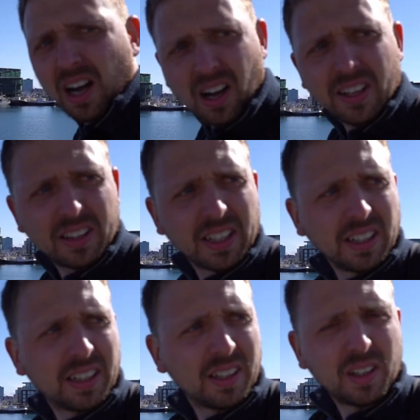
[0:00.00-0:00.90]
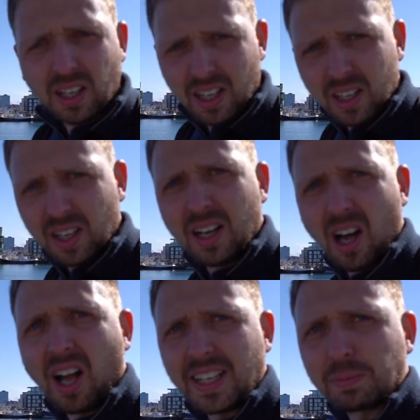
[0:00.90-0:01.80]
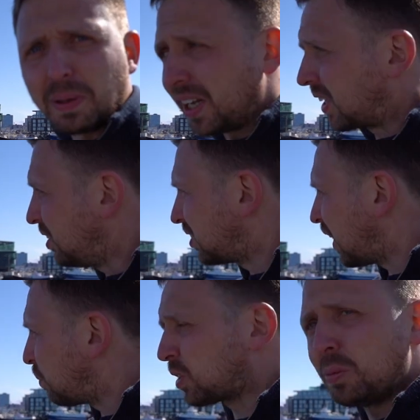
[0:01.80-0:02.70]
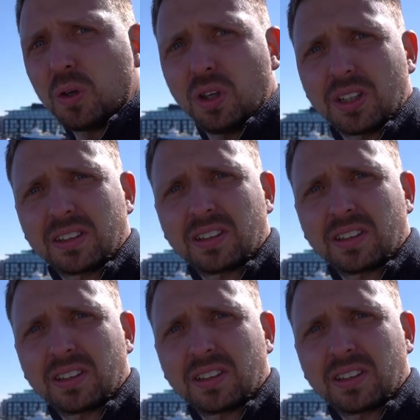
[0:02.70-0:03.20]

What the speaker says: I think high is better. Can you see how much more you can see?